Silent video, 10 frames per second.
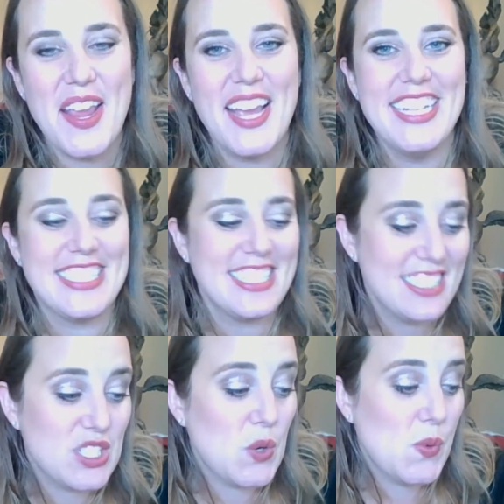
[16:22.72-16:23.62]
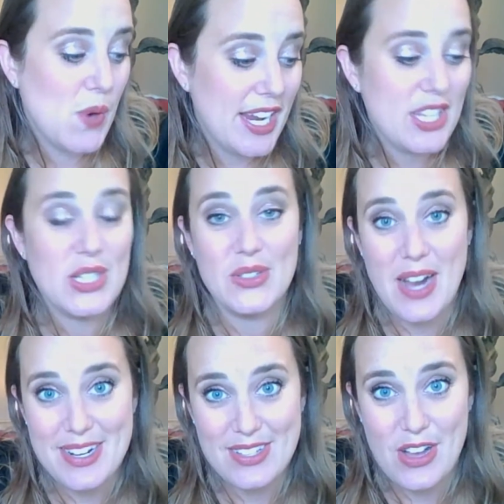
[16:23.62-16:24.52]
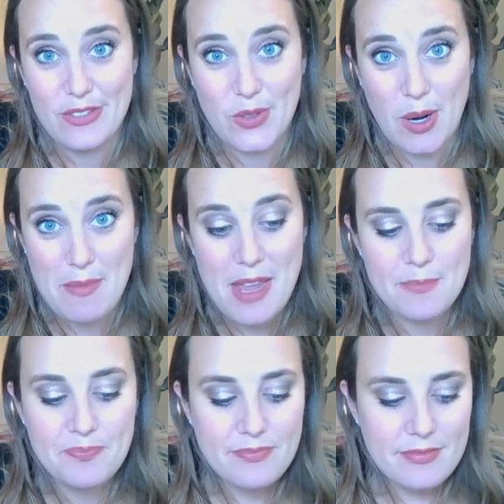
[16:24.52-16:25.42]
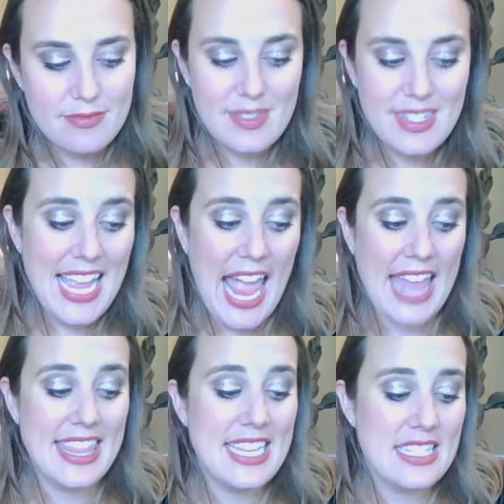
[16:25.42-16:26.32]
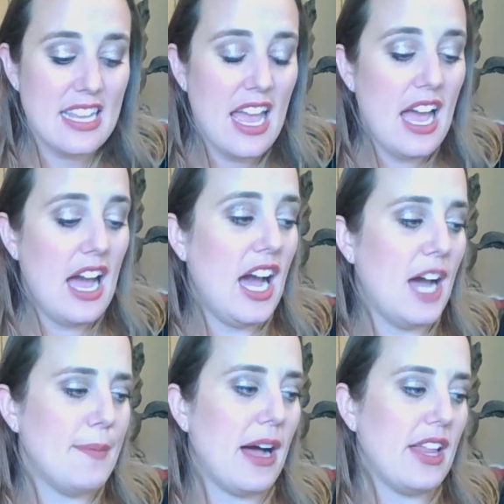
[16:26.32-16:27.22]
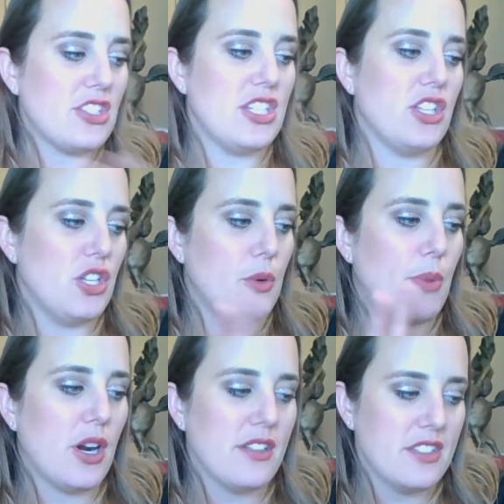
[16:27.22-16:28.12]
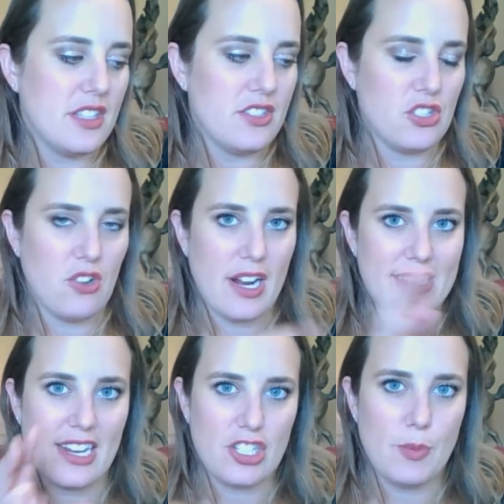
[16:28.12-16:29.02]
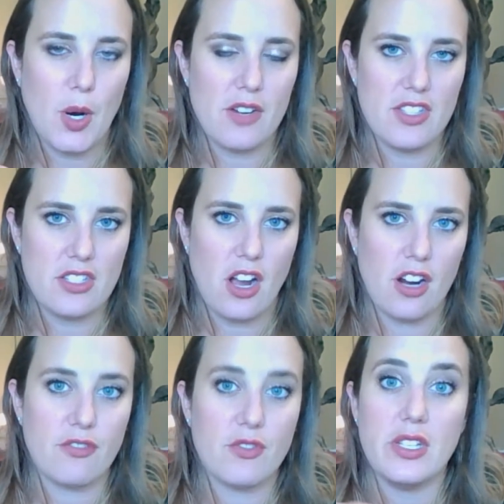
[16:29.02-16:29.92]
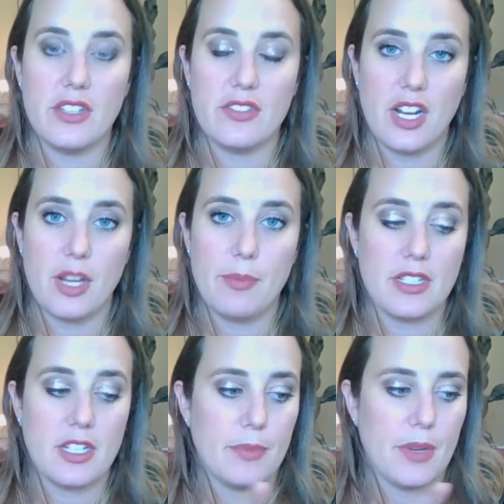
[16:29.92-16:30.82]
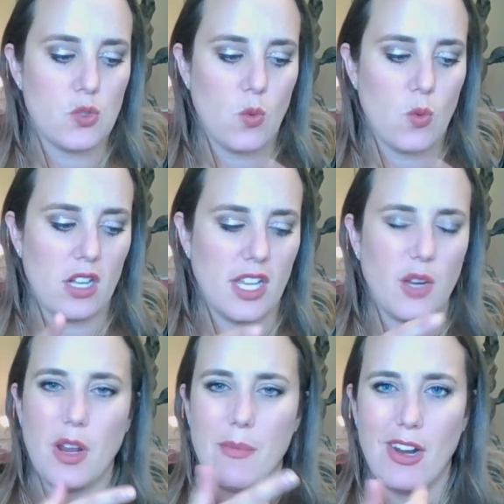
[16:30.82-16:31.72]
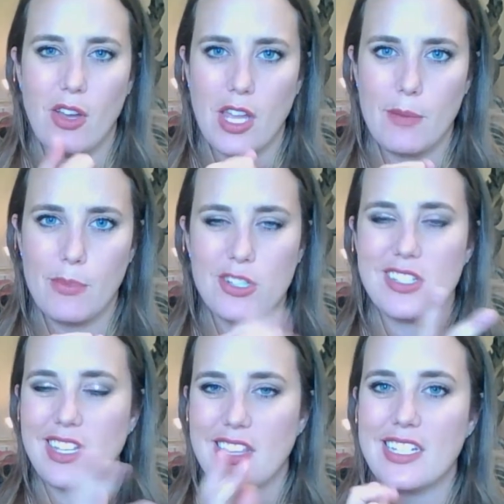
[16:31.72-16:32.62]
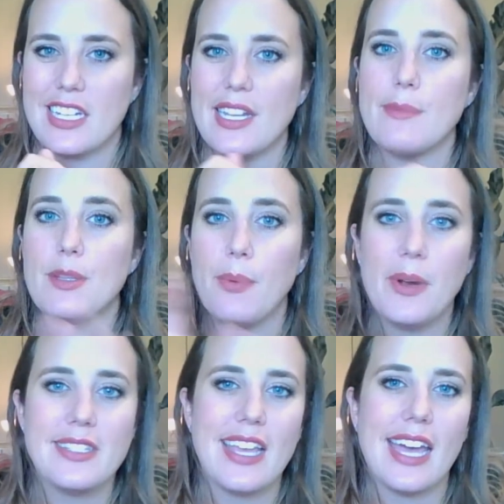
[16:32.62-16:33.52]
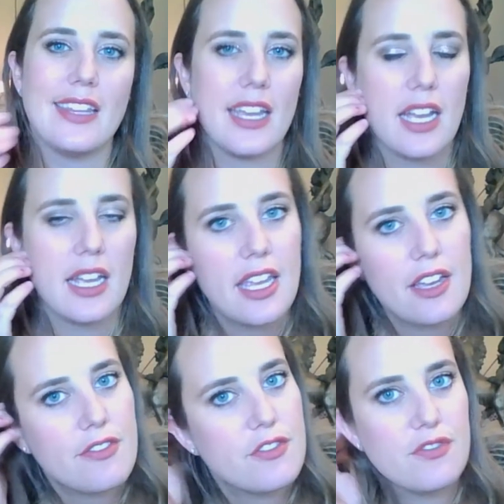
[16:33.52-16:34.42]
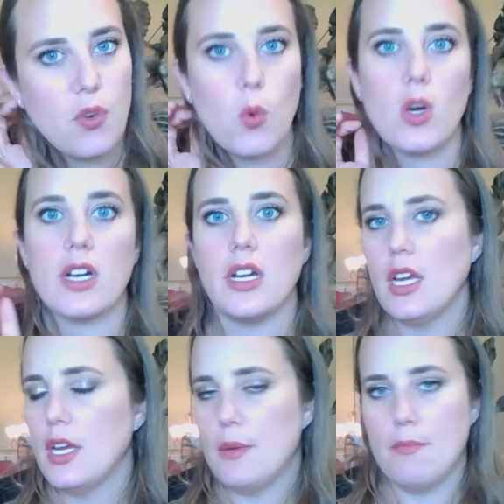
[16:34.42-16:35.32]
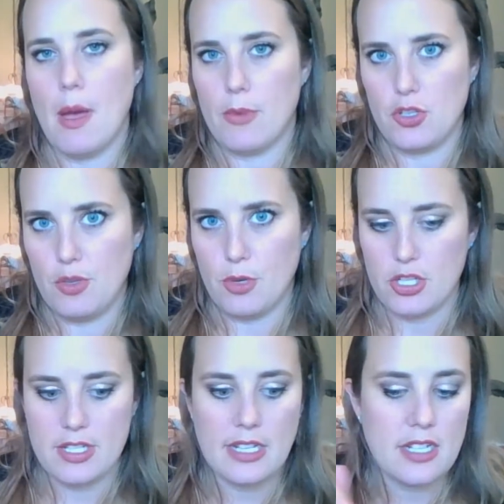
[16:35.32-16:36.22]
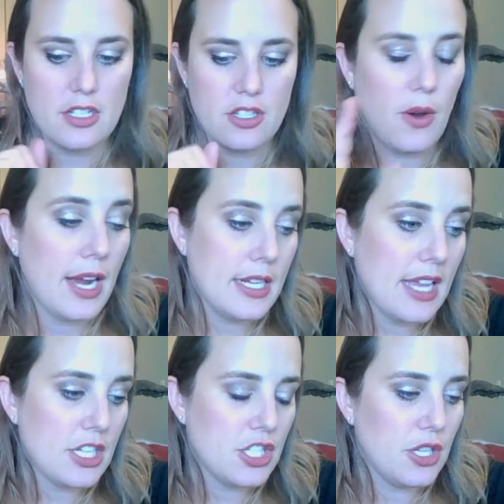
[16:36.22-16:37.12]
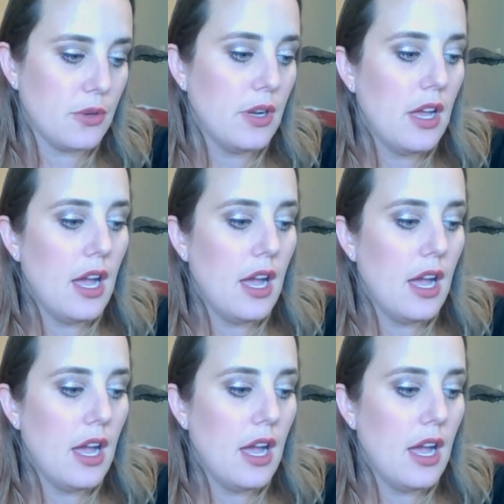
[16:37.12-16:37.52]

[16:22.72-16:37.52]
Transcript: because this is quite the gratis haul for me. And this, um, I'll actually tell you, part of this is gratis and actually part of this are free gifts that I picked up as well. Like when I made an online purchase like that 10 times the points, they had like a gift for members who purchased that day. So I did that too.